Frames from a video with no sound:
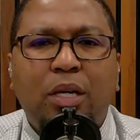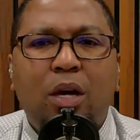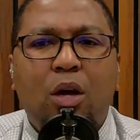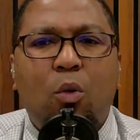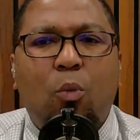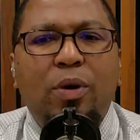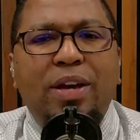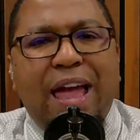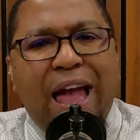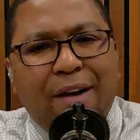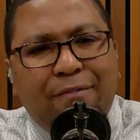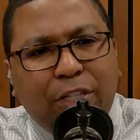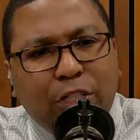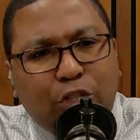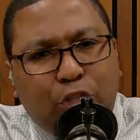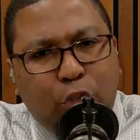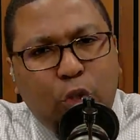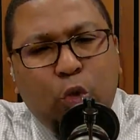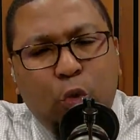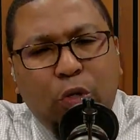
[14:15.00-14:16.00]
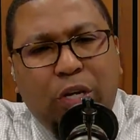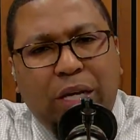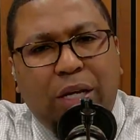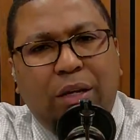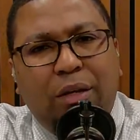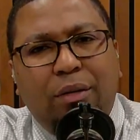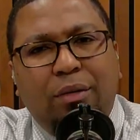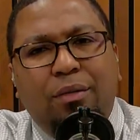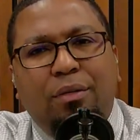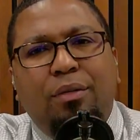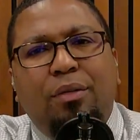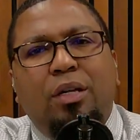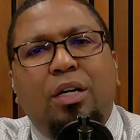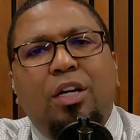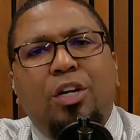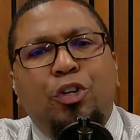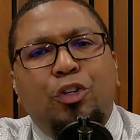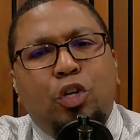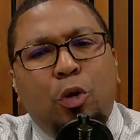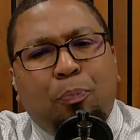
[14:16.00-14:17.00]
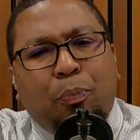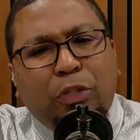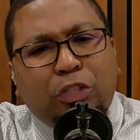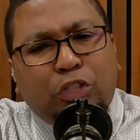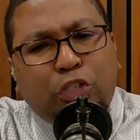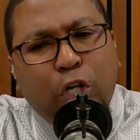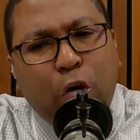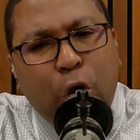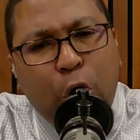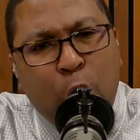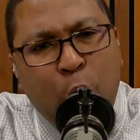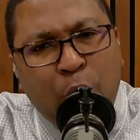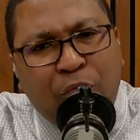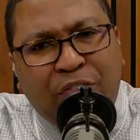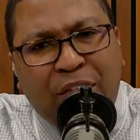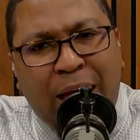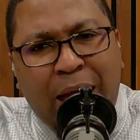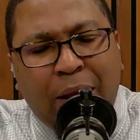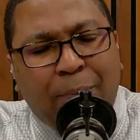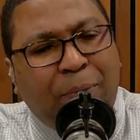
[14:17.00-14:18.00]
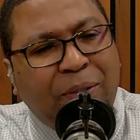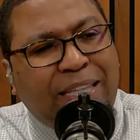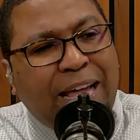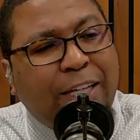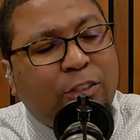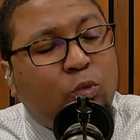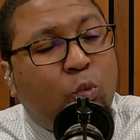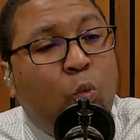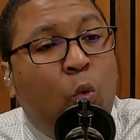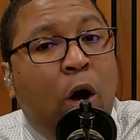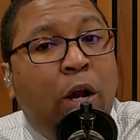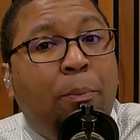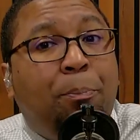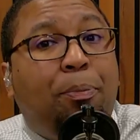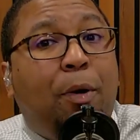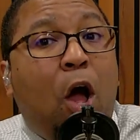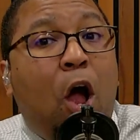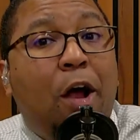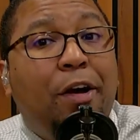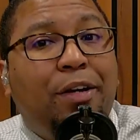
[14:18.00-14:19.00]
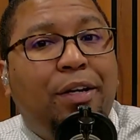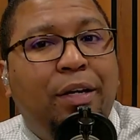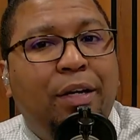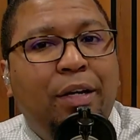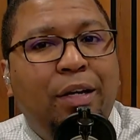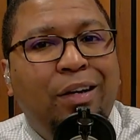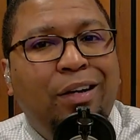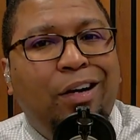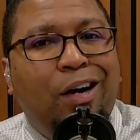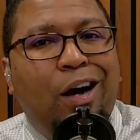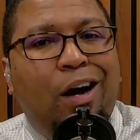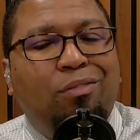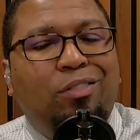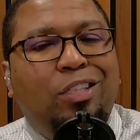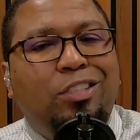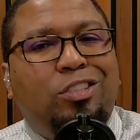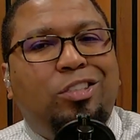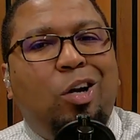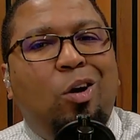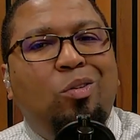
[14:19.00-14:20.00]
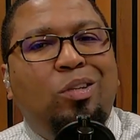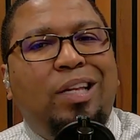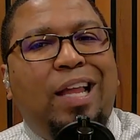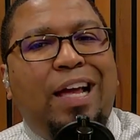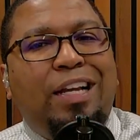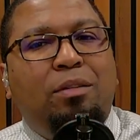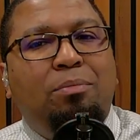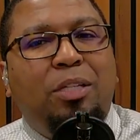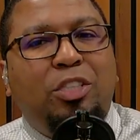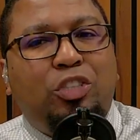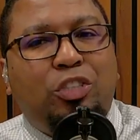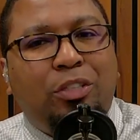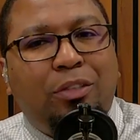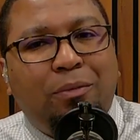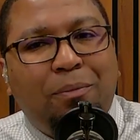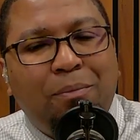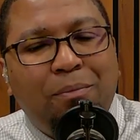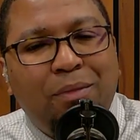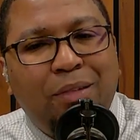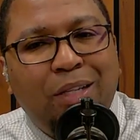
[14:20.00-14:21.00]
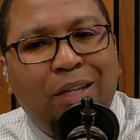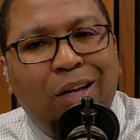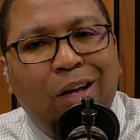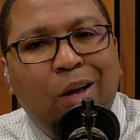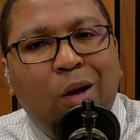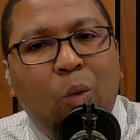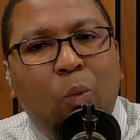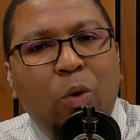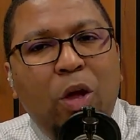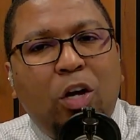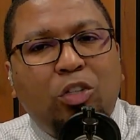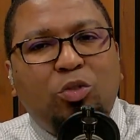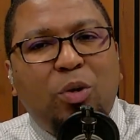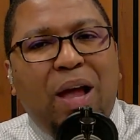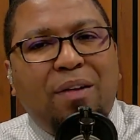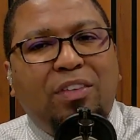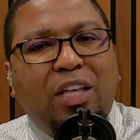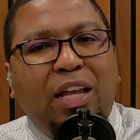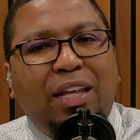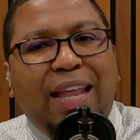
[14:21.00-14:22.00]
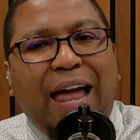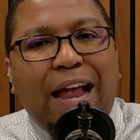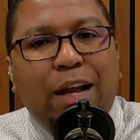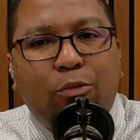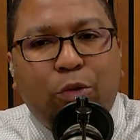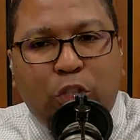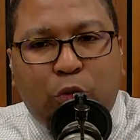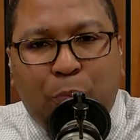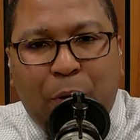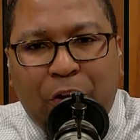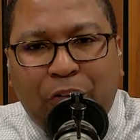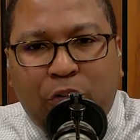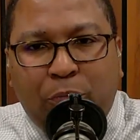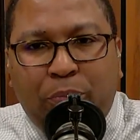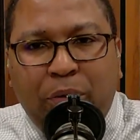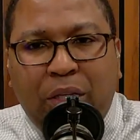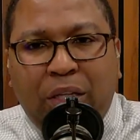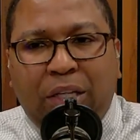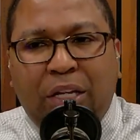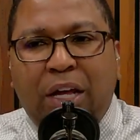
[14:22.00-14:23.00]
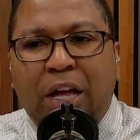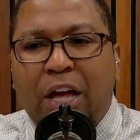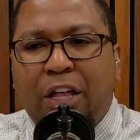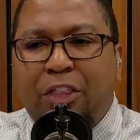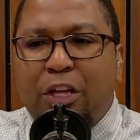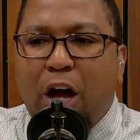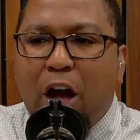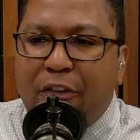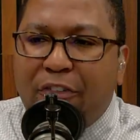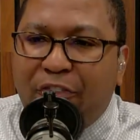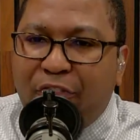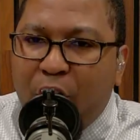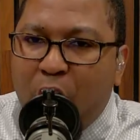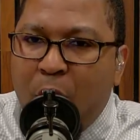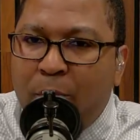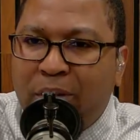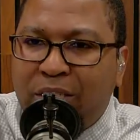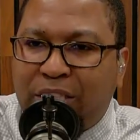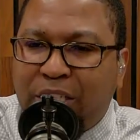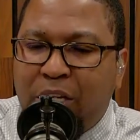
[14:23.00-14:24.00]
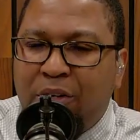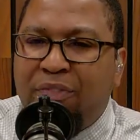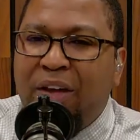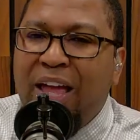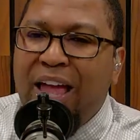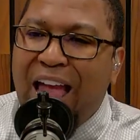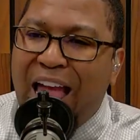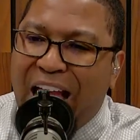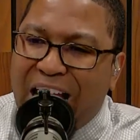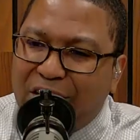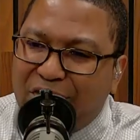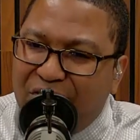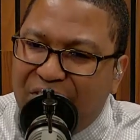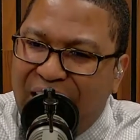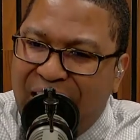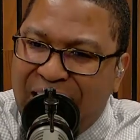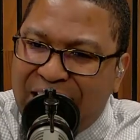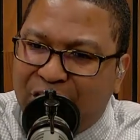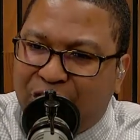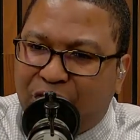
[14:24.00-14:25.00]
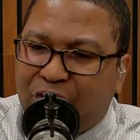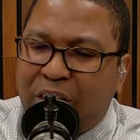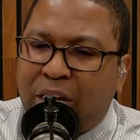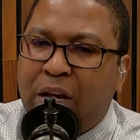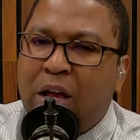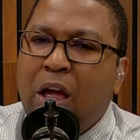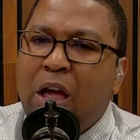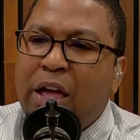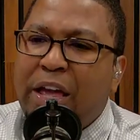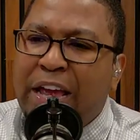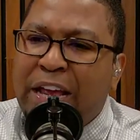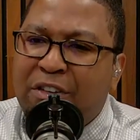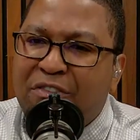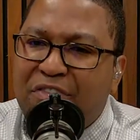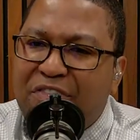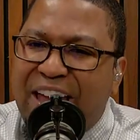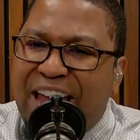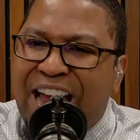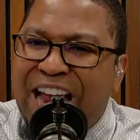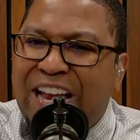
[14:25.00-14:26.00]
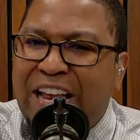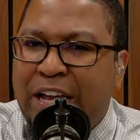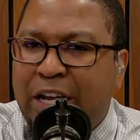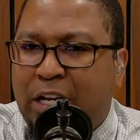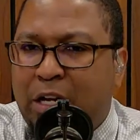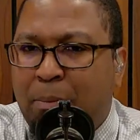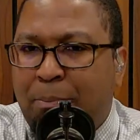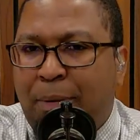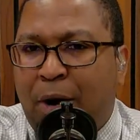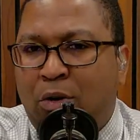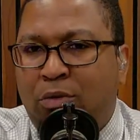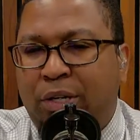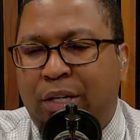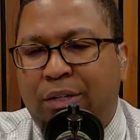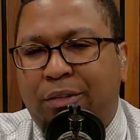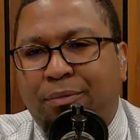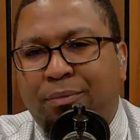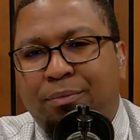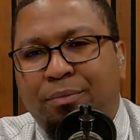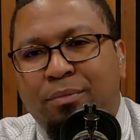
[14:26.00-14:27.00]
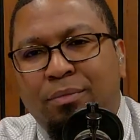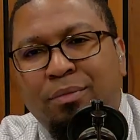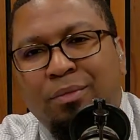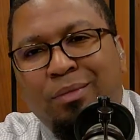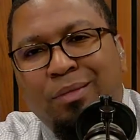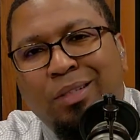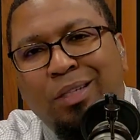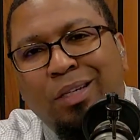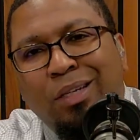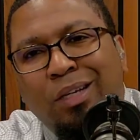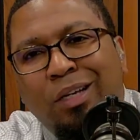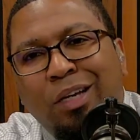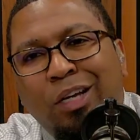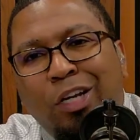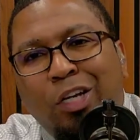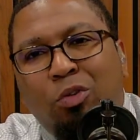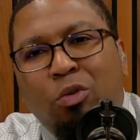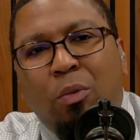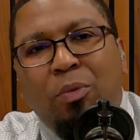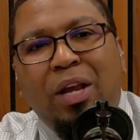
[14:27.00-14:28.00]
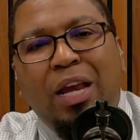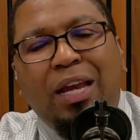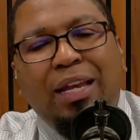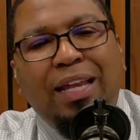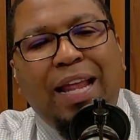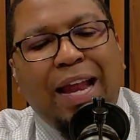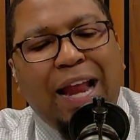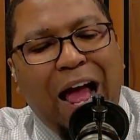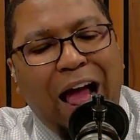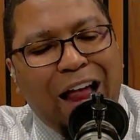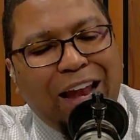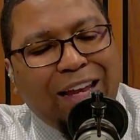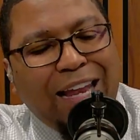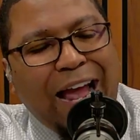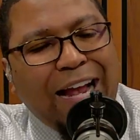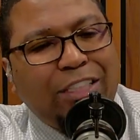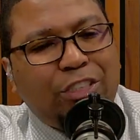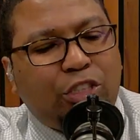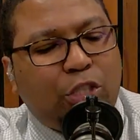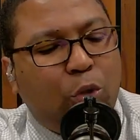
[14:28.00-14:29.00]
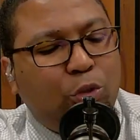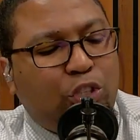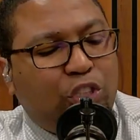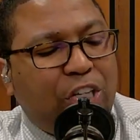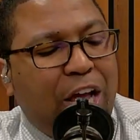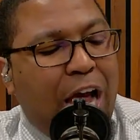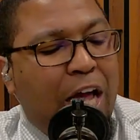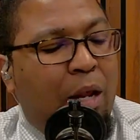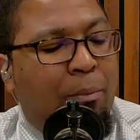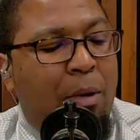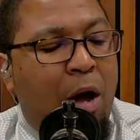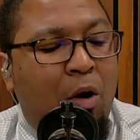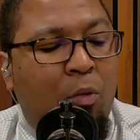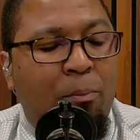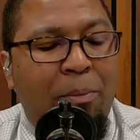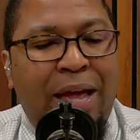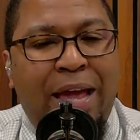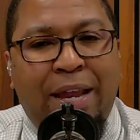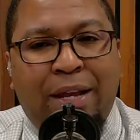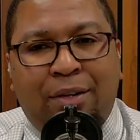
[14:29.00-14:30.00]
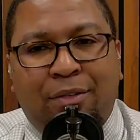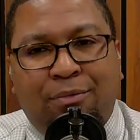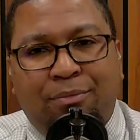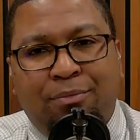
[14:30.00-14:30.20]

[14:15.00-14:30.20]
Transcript: we have a duty to preserve that. But that's one part of the Salt and Light mission. We also have the light responsibility, the affirmative, advancing, invading component, to where we let our light so shine among men